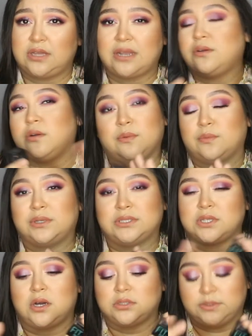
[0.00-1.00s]
I don't know what
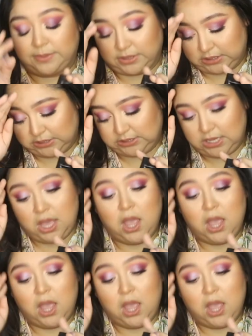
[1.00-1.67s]
it's called to be honest.